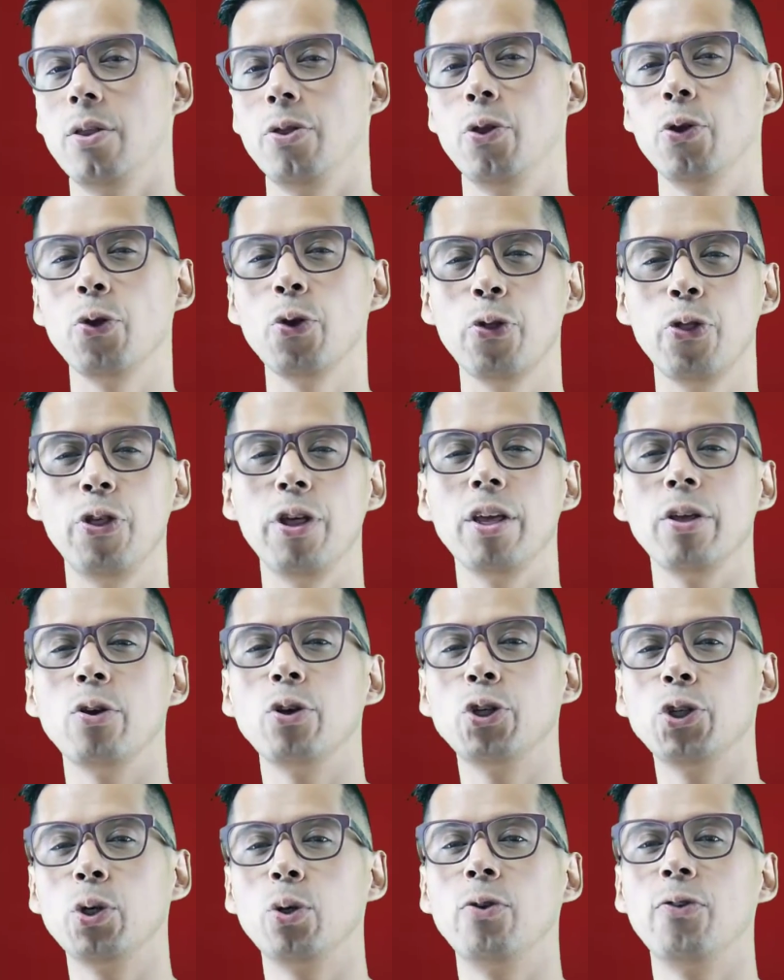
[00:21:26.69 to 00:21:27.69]
Don't you think
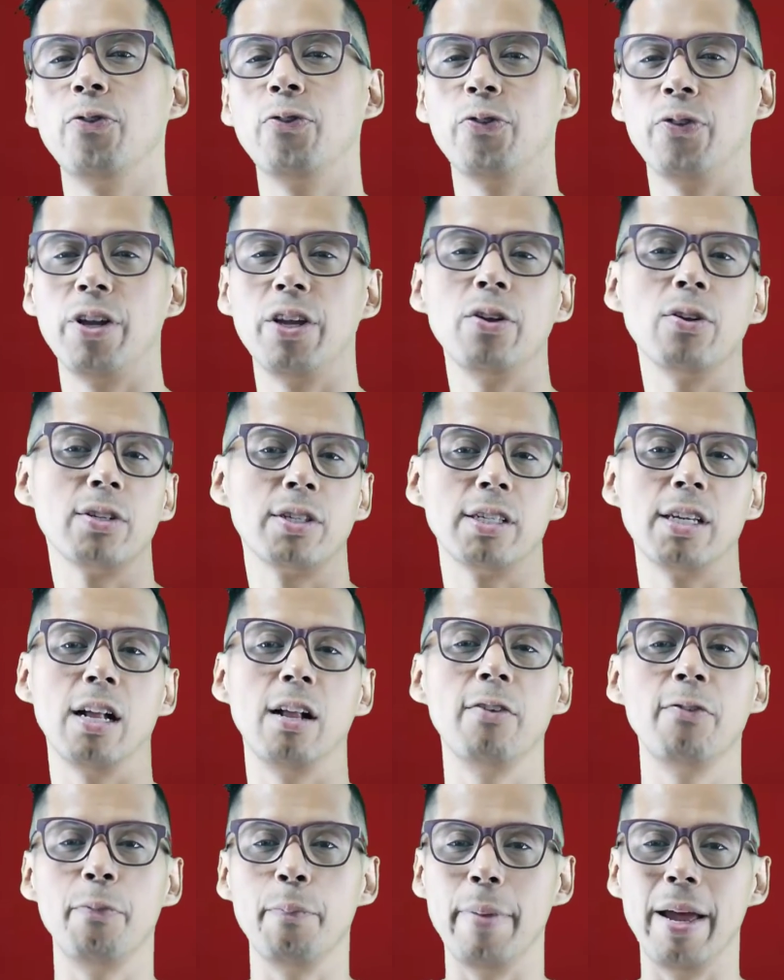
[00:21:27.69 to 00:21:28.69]
you should free
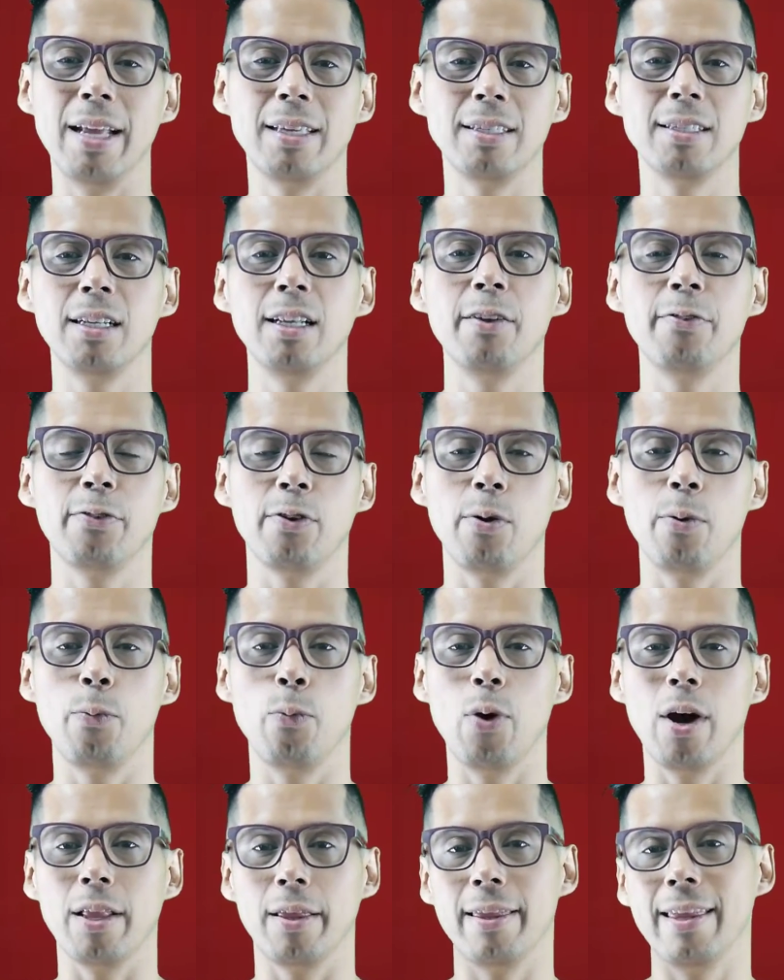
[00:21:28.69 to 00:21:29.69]
yourself mentally from
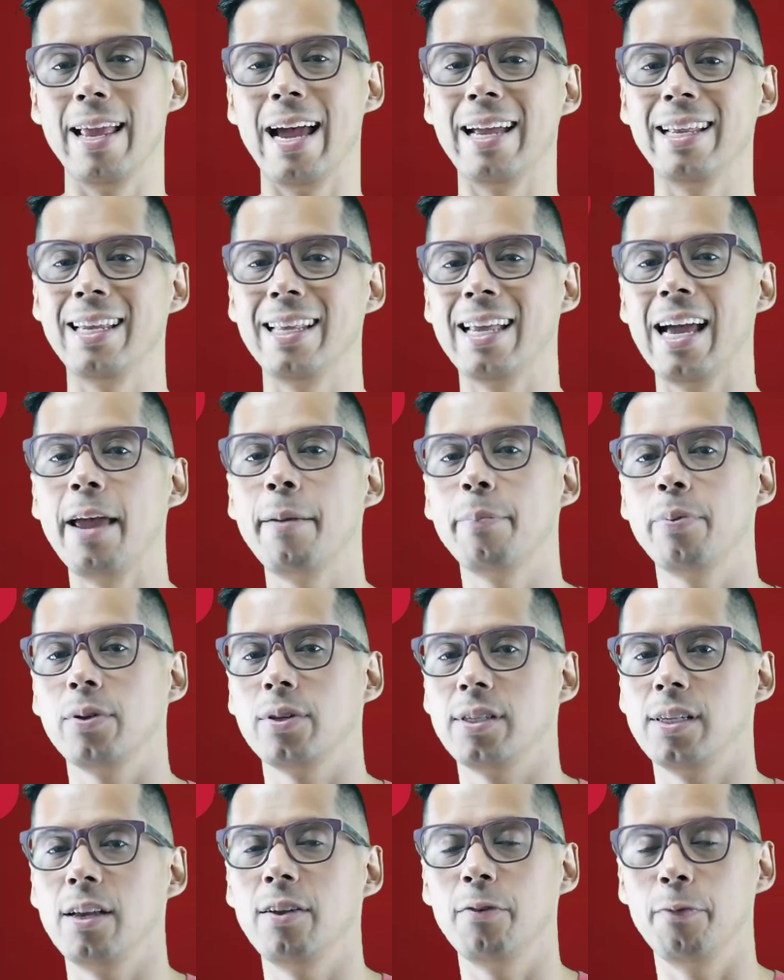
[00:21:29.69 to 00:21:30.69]
what
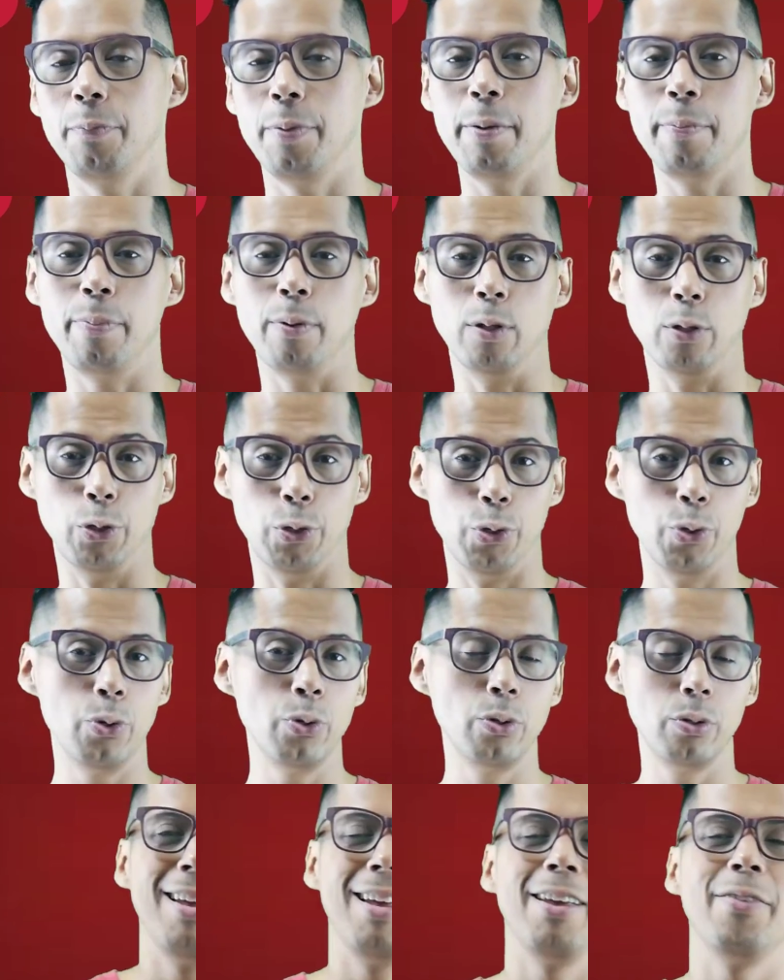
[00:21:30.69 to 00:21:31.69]
99% of people do?